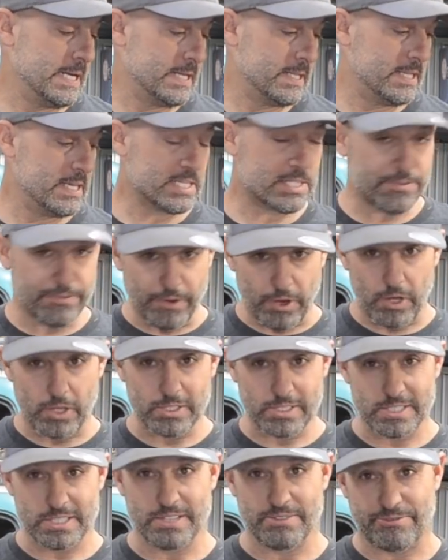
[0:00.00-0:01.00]
This
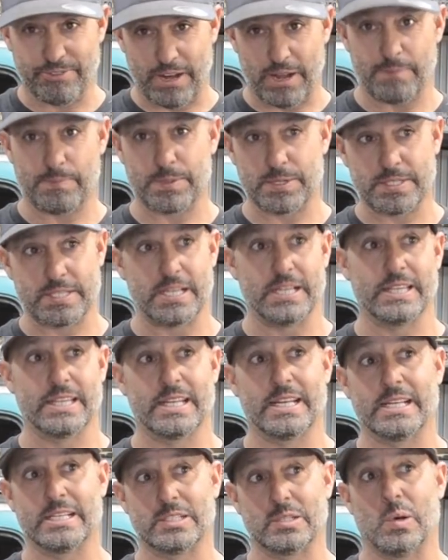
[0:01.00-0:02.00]
falls in the 5% that
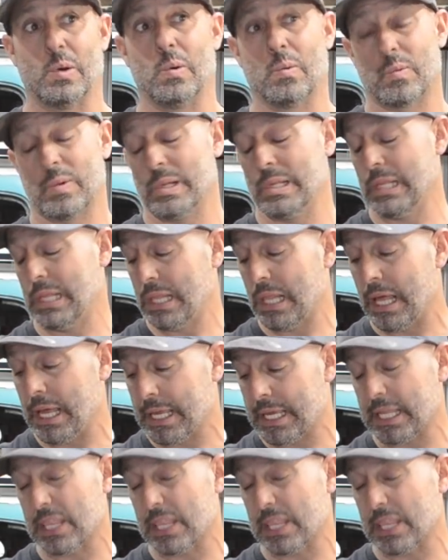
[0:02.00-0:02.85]
I don't really like,